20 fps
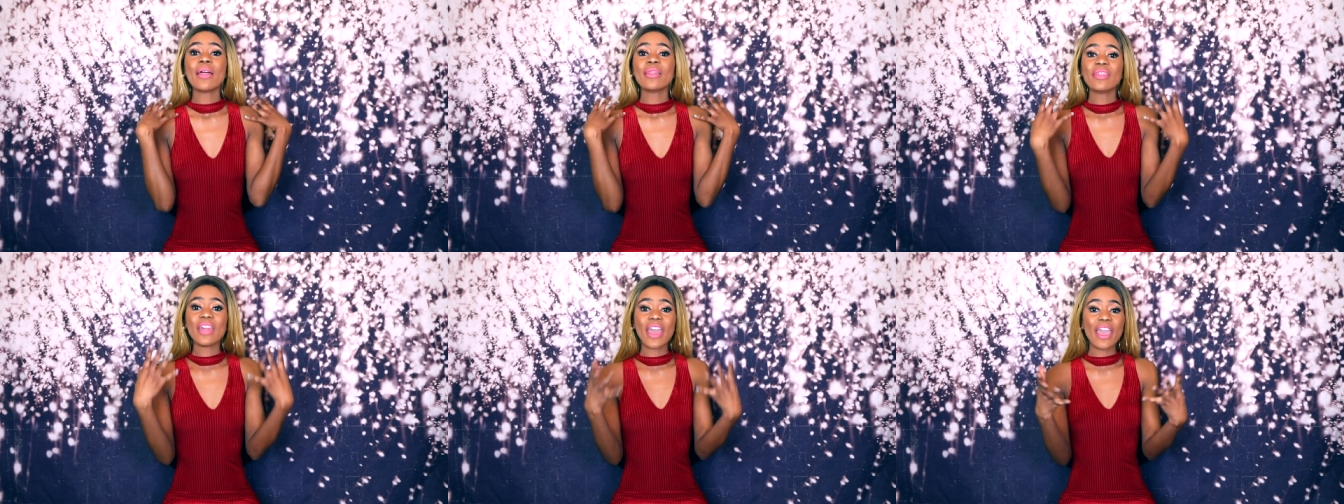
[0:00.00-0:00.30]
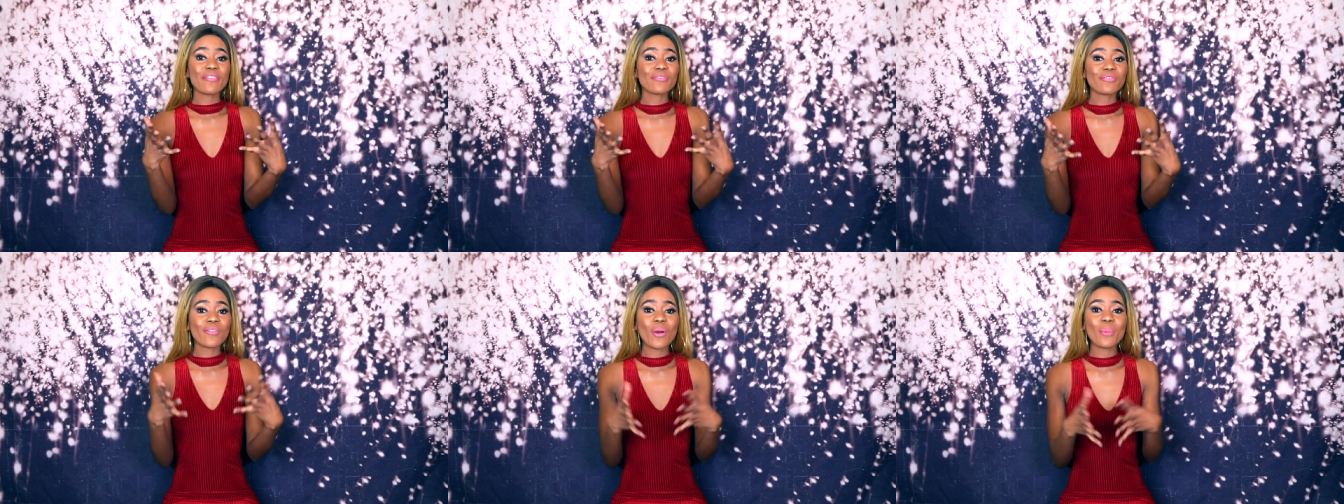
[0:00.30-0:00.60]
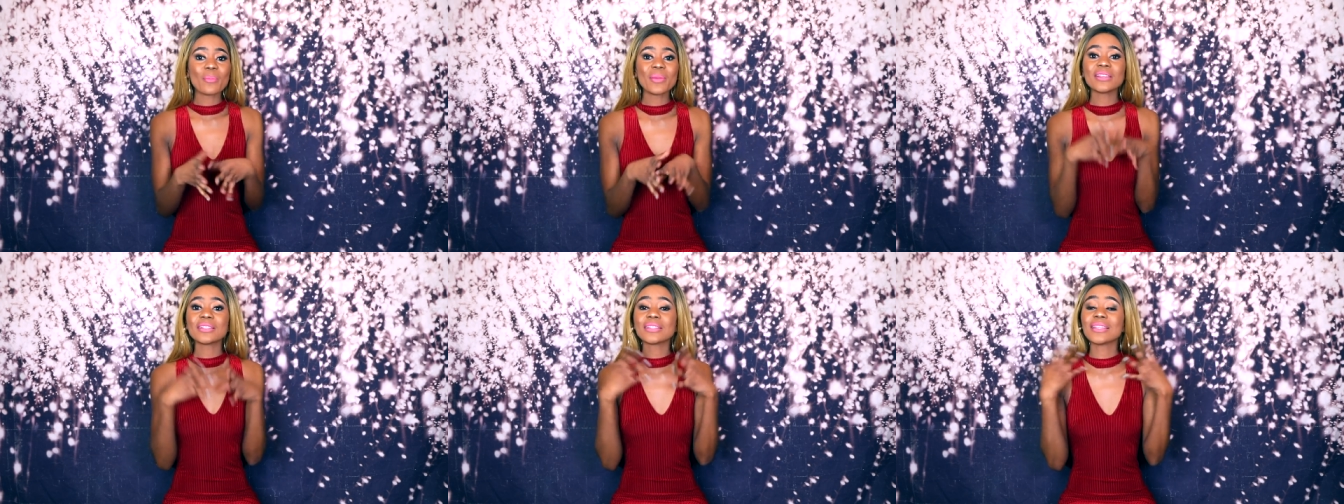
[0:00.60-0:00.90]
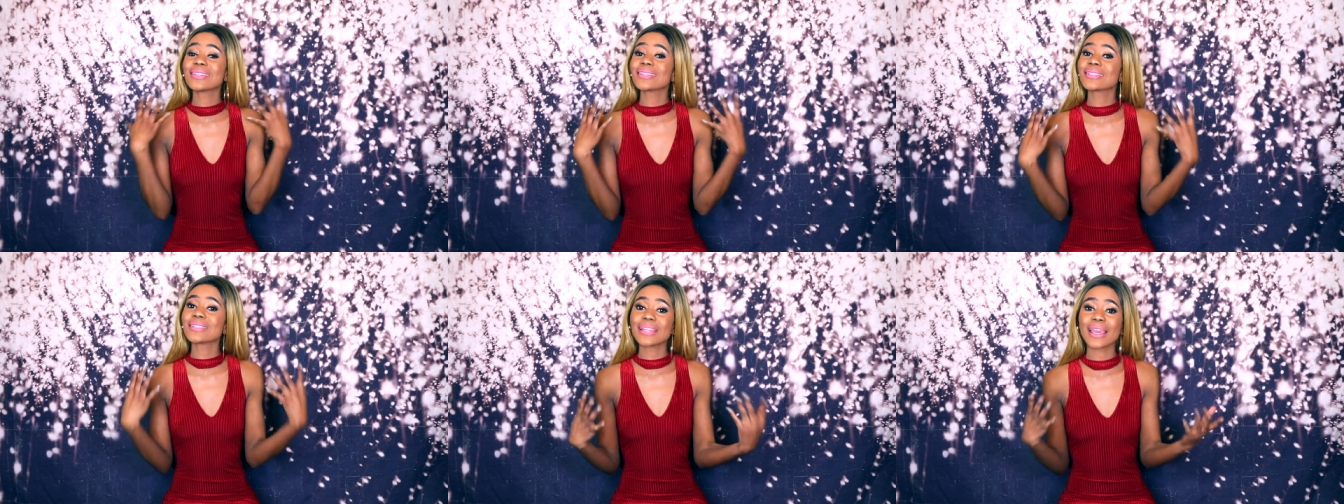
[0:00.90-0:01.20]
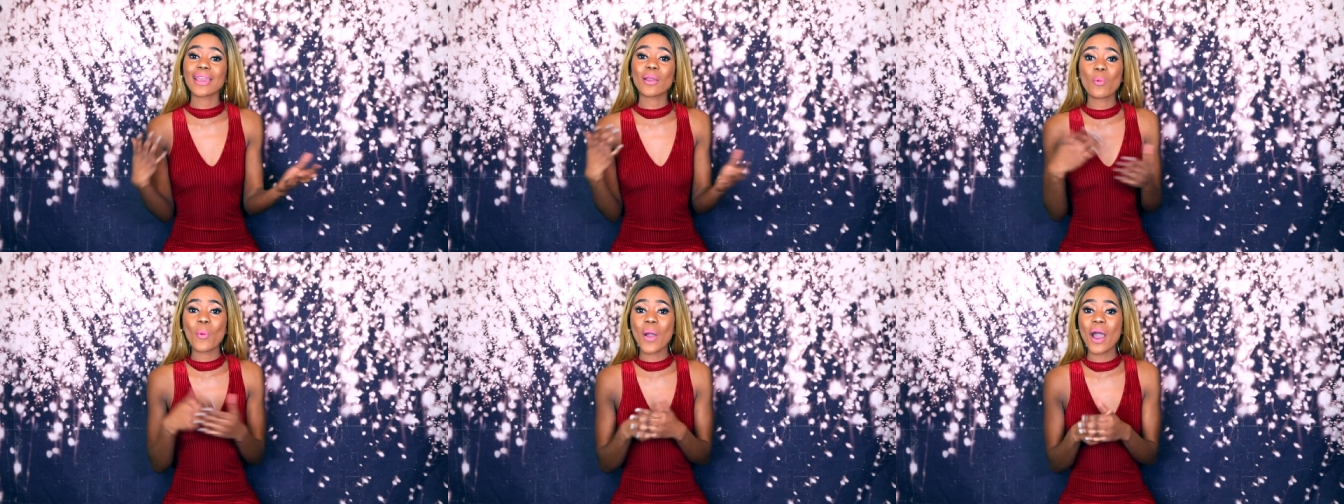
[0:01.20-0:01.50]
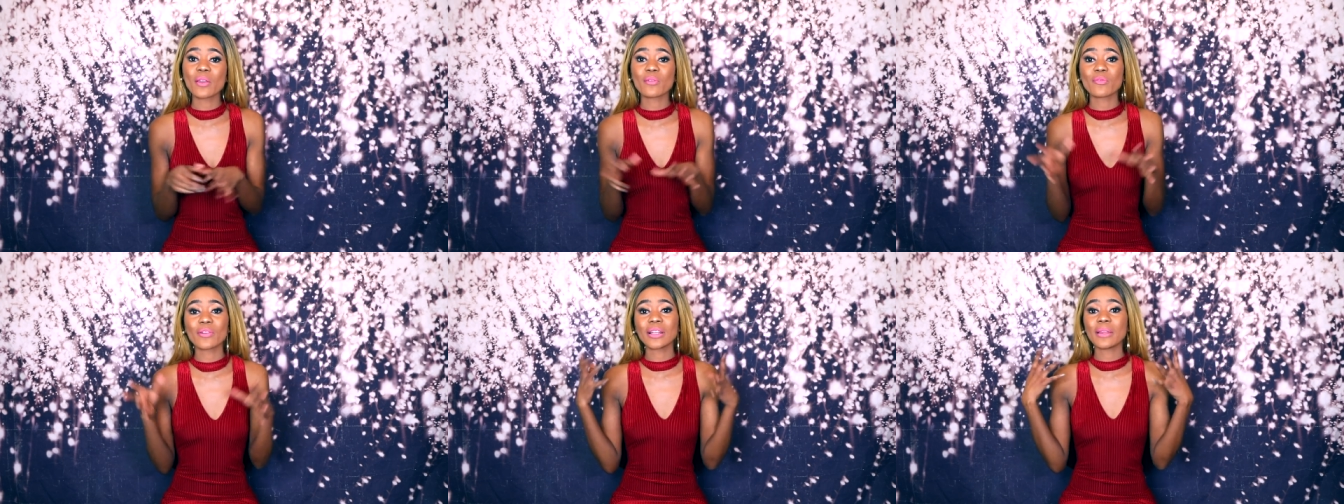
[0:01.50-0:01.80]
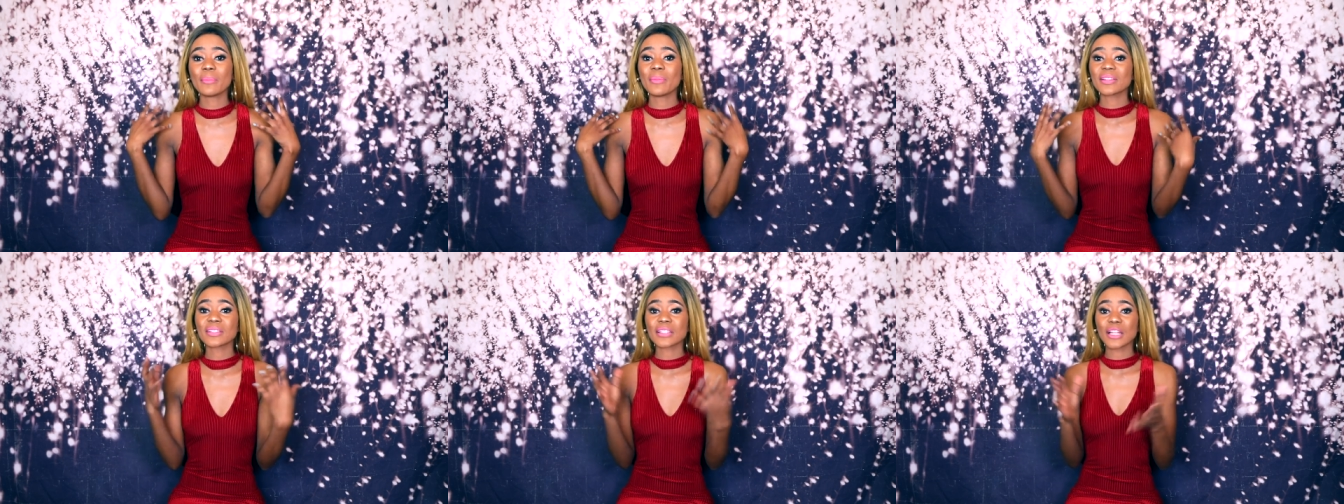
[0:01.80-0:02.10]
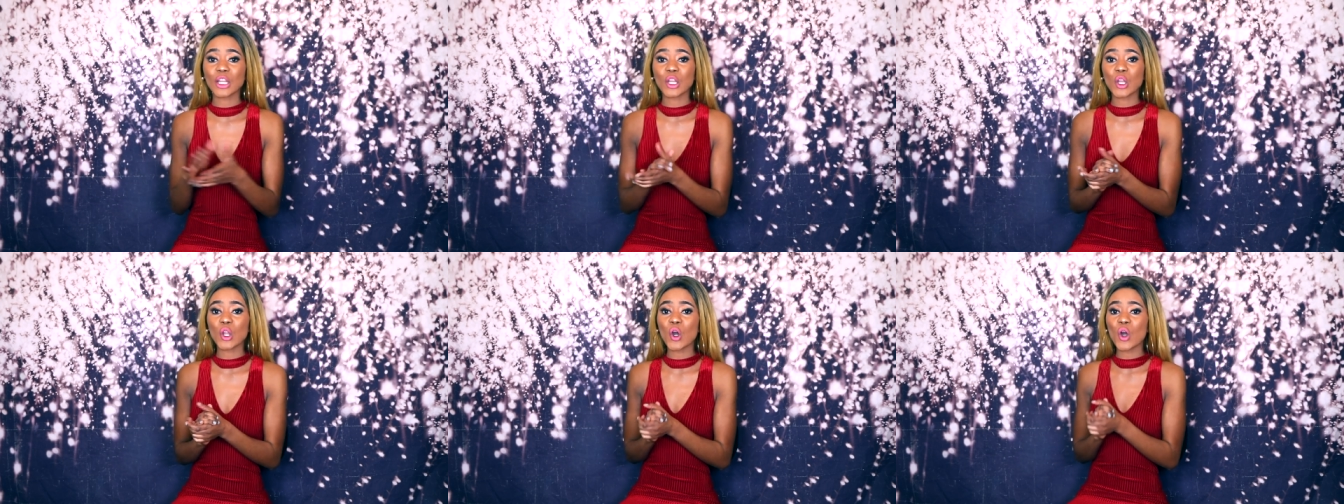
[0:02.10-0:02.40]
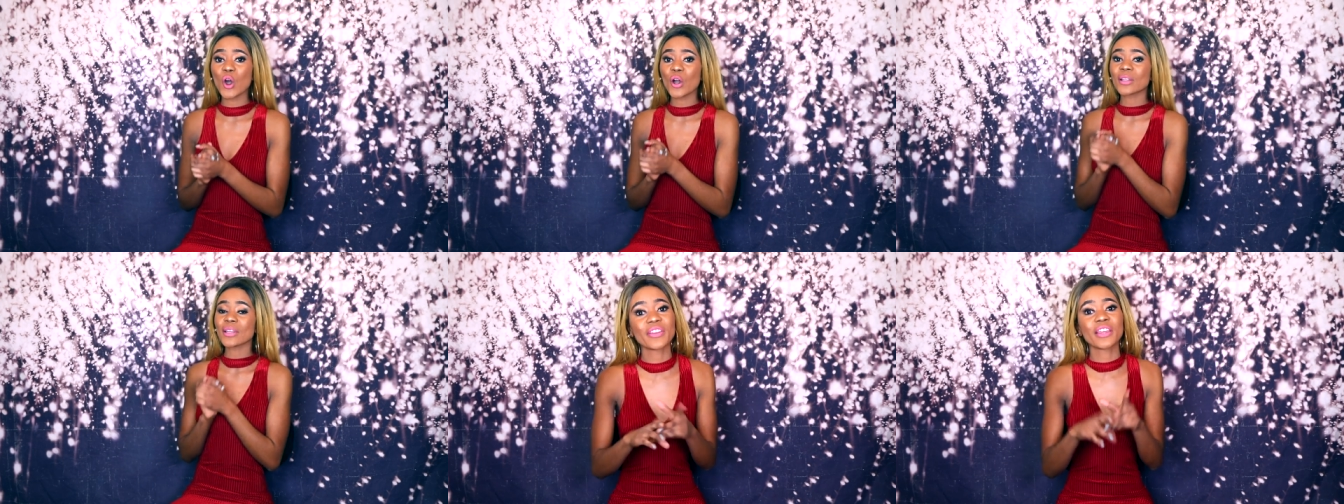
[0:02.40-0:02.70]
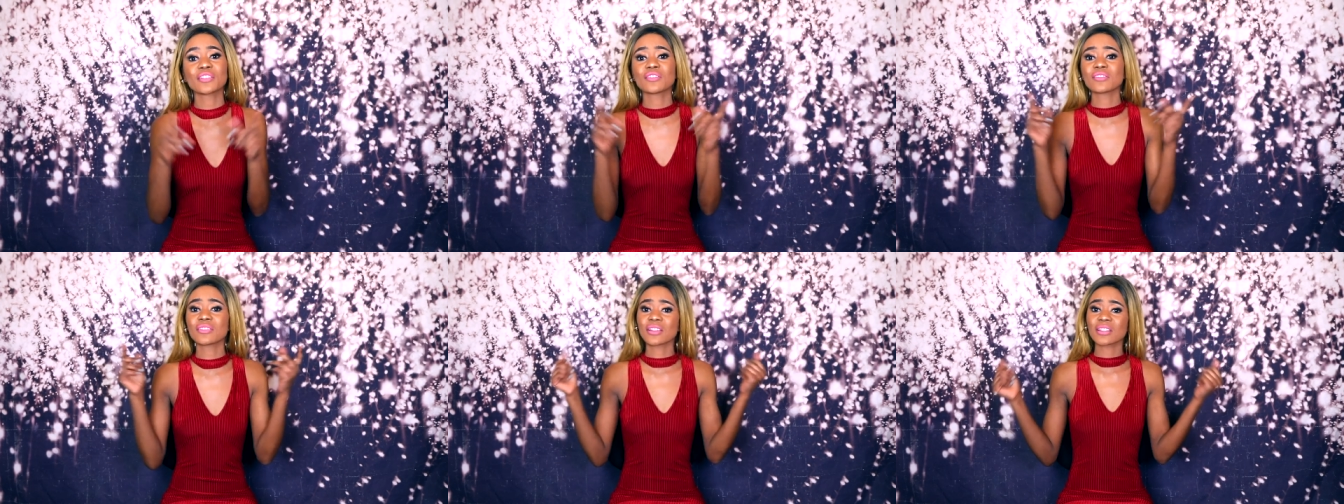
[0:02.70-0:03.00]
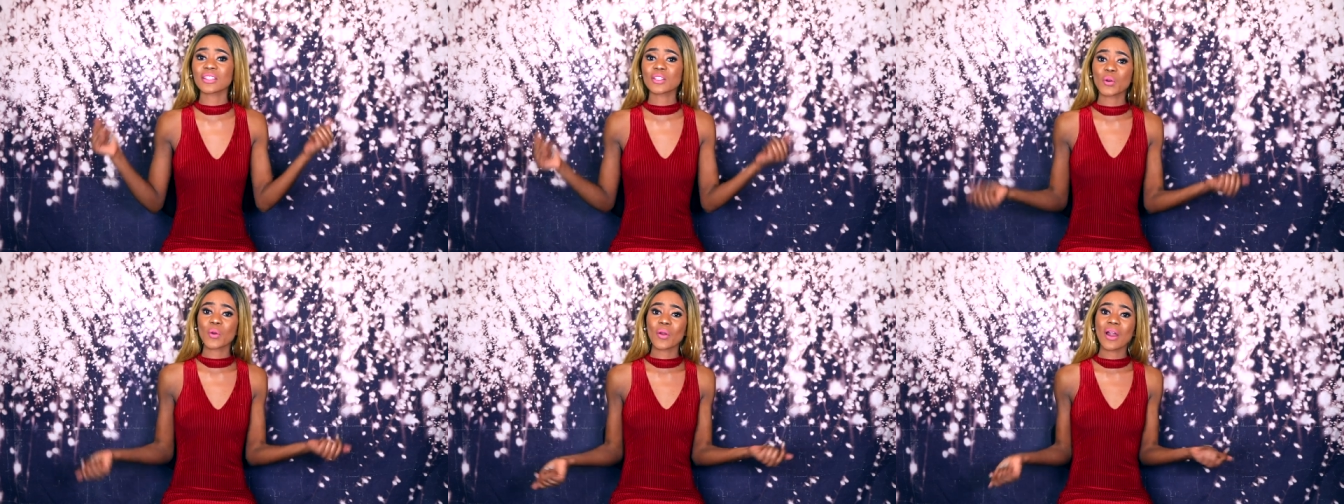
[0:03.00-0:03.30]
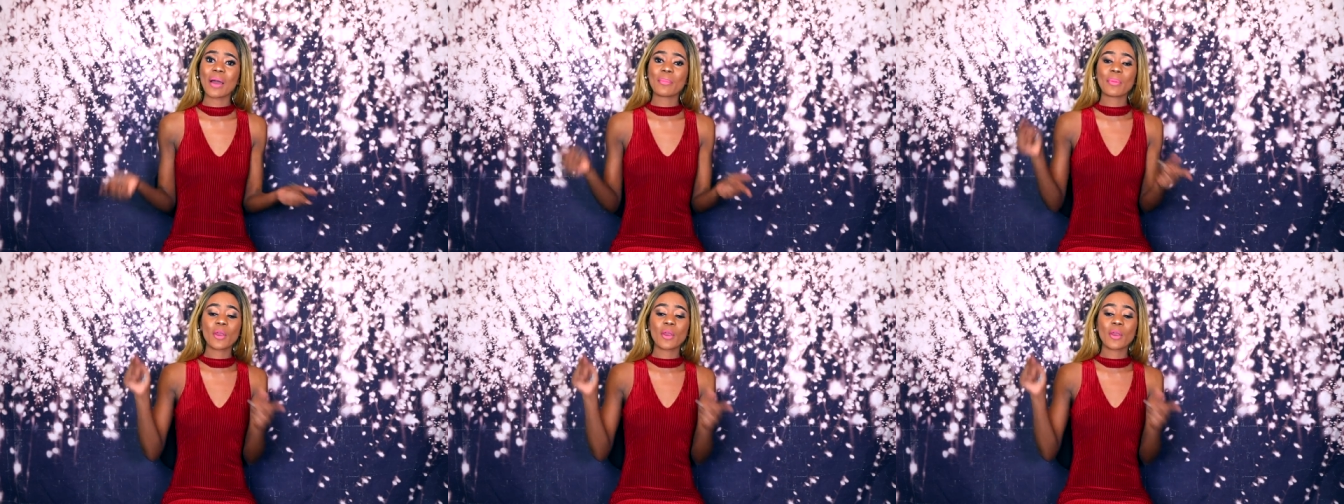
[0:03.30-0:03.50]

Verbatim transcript: there for me since day one really means a lot don't forget to subscribe